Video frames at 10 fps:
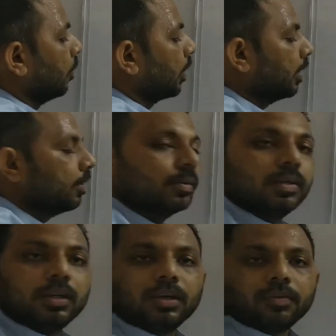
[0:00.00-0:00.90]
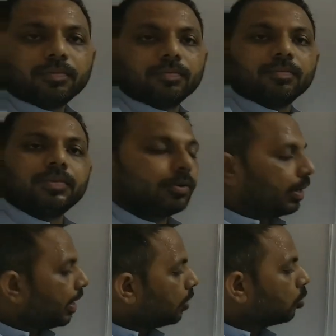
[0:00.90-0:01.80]
Okay. We have
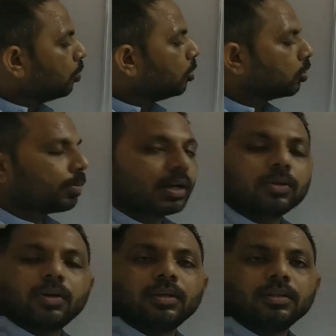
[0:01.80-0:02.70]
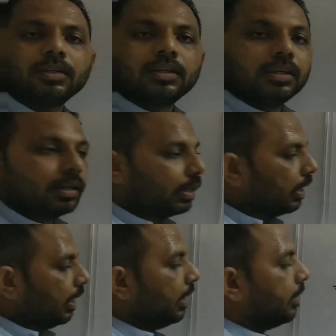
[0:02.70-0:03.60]
taken 2 moles of alcohol.
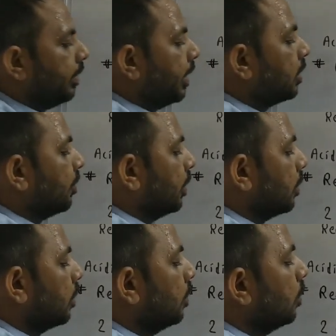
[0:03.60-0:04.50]
It reacts with